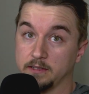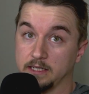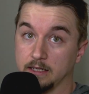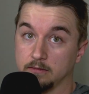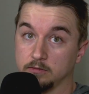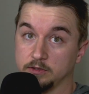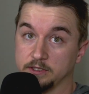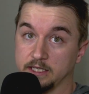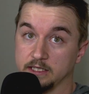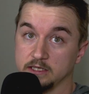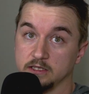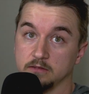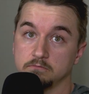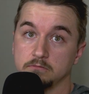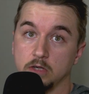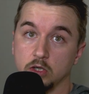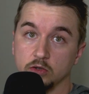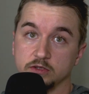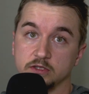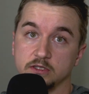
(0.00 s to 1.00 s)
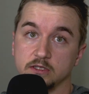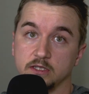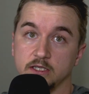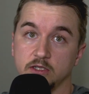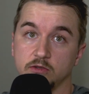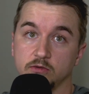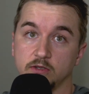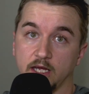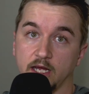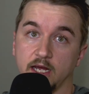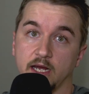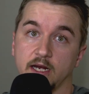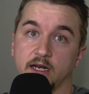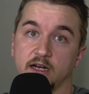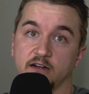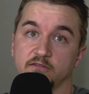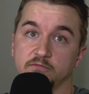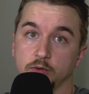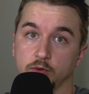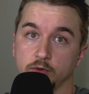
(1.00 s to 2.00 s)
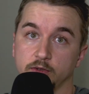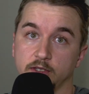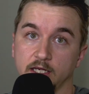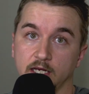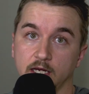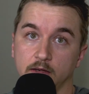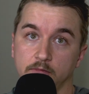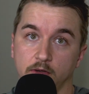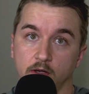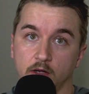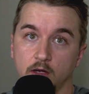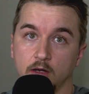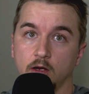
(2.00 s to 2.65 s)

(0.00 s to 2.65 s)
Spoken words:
able to get the most that you can out of boot camp